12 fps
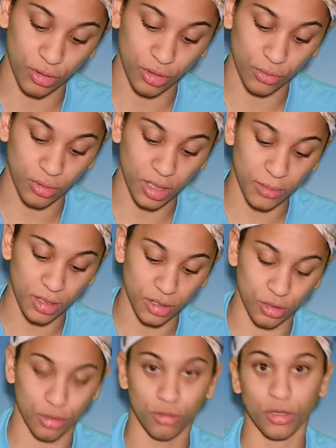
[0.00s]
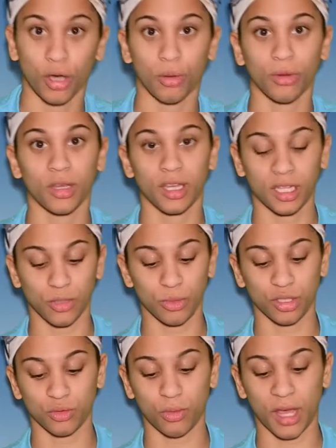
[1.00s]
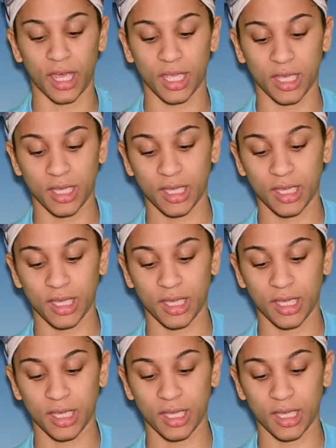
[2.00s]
you can really make sure you go any which way.